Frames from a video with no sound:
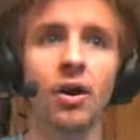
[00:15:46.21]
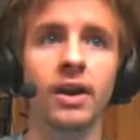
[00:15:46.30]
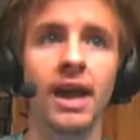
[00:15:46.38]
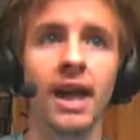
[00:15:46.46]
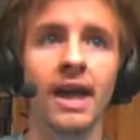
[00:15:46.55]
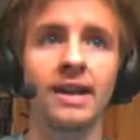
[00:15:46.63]

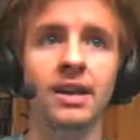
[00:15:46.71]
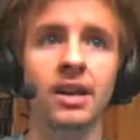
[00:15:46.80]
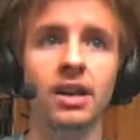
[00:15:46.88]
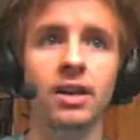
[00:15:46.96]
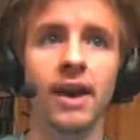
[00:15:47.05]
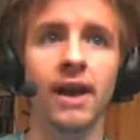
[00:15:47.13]
ahead.
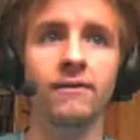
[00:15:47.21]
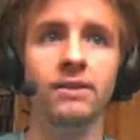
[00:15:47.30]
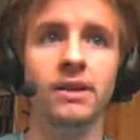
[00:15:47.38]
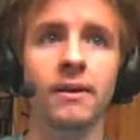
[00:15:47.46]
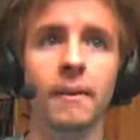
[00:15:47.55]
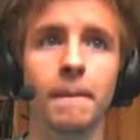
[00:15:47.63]
You have
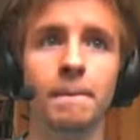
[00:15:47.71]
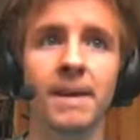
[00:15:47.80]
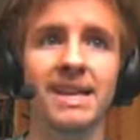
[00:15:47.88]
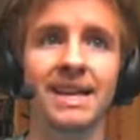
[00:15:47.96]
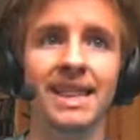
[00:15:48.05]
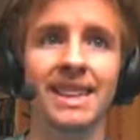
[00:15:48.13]
to
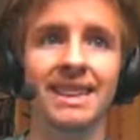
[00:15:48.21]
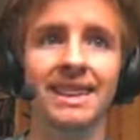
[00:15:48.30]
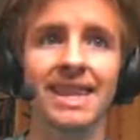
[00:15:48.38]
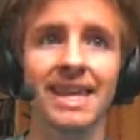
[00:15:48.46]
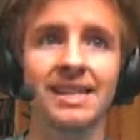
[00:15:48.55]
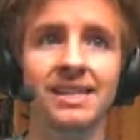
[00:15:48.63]
make
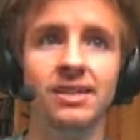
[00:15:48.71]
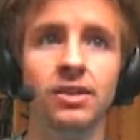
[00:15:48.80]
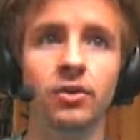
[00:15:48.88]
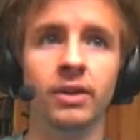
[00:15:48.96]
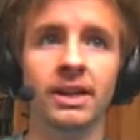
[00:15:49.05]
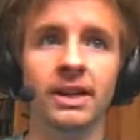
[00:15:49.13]
this
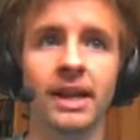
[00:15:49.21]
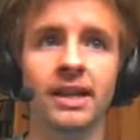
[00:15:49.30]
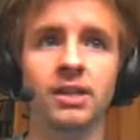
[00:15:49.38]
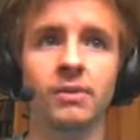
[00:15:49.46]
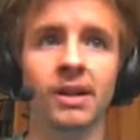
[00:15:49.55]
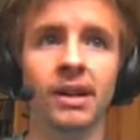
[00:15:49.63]
your
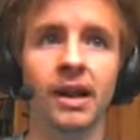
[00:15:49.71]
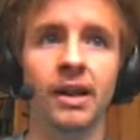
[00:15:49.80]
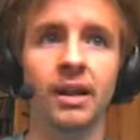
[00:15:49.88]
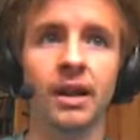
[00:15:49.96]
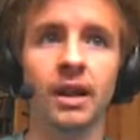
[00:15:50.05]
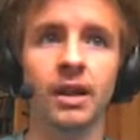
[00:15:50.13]
engagement
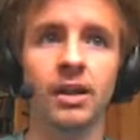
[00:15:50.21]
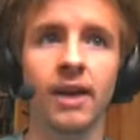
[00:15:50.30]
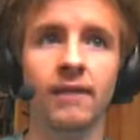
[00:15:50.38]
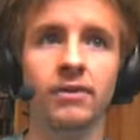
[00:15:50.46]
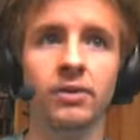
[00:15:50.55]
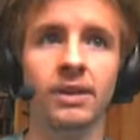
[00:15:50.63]
line. You
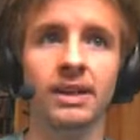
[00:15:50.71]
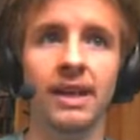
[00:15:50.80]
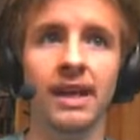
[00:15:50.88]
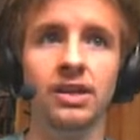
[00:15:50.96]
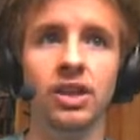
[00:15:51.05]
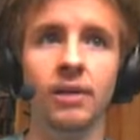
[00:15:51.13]
have to
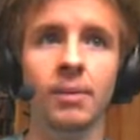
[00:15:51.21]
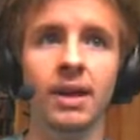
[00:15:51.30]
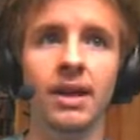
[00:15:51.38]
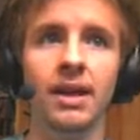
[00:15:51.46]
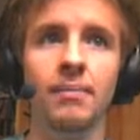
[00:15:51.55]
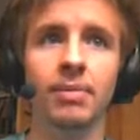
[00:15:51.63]
engage up
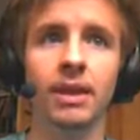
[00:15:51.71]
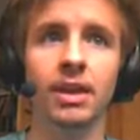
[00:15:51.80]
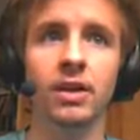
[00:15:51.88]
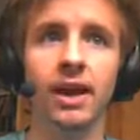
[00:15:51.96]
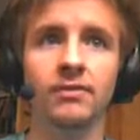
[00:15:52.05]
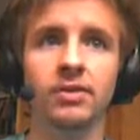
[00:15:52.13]
here.
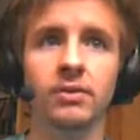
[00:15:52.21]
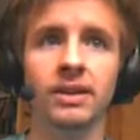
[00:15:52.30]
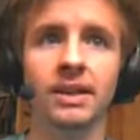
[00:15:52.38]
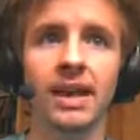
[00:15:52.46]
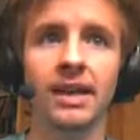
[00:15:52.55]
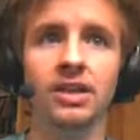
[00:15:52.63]
You have to
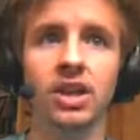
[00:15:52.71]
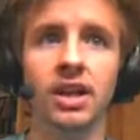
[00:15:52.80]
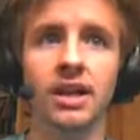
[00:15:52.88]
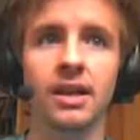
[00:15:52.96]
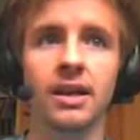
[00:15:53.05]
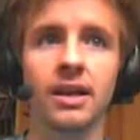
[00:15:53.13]
engage
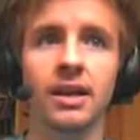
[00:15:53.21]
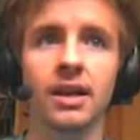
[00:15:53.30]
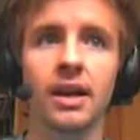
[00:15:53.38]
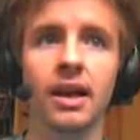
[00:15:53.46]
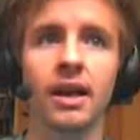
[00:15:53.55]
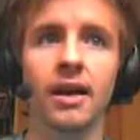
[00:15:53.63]
here.
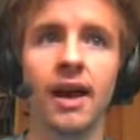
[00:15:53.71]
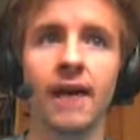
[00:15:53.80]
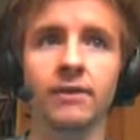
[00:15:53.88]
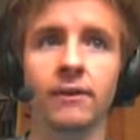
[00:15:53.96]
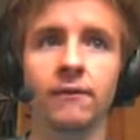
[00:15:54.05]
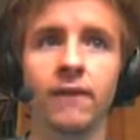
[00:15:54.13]

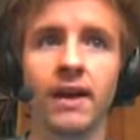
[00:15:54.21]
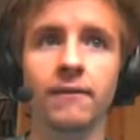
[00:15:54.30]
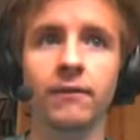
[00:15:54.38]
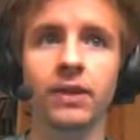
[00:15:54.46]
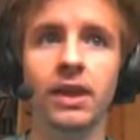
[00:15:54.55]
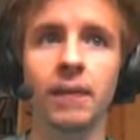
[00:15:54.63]
Have to fight
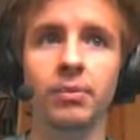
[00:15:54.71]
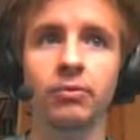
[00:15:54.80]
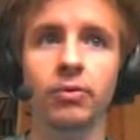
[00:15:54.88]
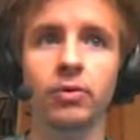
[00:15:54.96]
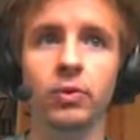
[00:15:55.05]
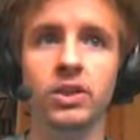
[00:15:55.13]
for the upper
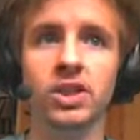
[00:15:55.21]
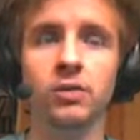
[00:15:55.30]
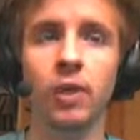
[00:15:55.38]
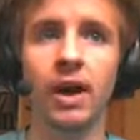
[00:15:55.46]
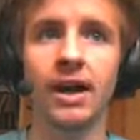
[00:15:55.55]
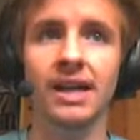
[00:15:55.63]
route, which is
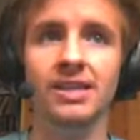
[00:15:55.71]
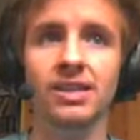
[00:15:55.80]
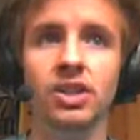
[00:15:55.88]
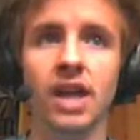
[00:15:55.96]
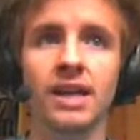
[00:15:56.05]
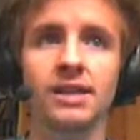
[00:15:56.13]
where I
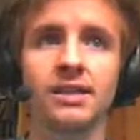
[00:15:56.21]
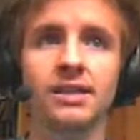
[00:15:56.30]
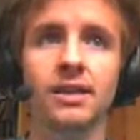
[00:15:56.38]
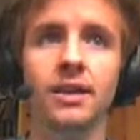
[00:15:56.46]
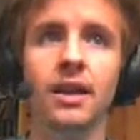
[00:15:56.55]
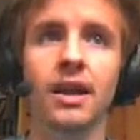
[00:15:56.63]
suggest.
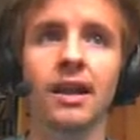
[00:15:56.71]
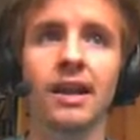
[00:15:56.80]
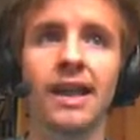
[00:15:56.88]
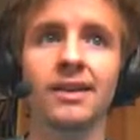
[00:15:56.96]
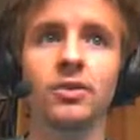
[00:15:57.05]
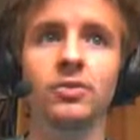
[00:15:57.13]

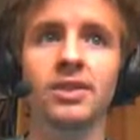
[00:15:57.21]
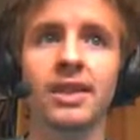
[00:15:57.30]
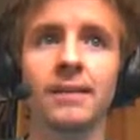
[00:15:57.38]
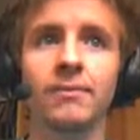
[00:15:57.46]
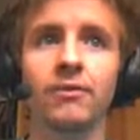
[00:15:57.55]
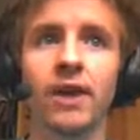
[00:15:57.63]
Let your
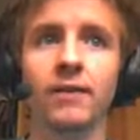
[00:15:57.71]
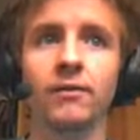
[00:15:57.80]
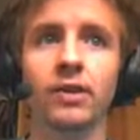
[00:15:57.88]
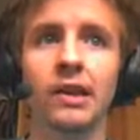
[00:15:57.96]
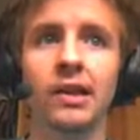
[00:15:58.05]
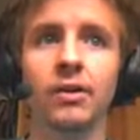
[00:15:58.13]
team fight
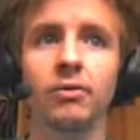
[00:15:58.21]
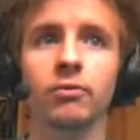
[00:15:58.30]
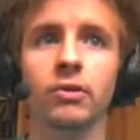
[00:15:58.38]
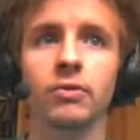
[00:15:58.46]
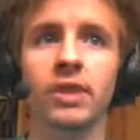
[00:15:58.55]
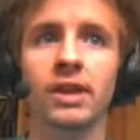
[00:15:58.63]
for the lower
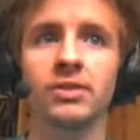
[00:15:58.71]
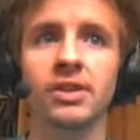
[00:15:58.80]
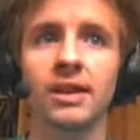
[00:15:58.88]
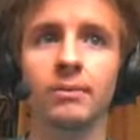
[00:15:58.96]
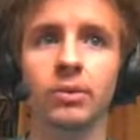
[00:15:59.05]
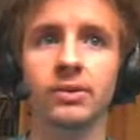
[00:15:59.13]
route. They'll
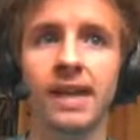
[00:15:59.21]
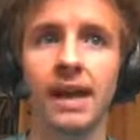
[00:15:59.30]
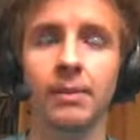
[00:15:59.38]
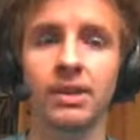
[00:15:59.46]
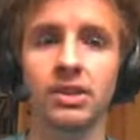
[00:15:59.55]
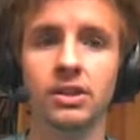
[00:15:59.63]
take more
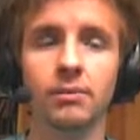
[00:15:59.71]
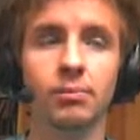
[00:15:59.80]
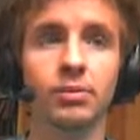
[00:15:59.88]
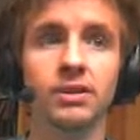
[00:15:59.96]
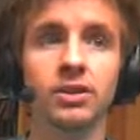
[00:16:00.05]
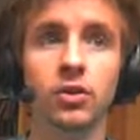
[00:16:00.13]
damage,
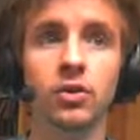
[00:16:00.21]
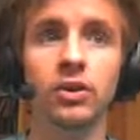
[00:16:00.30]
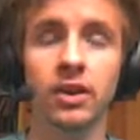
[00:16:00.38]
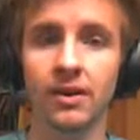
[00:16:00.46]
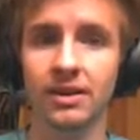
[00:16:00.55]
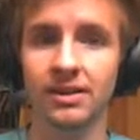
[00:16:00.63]
but you're going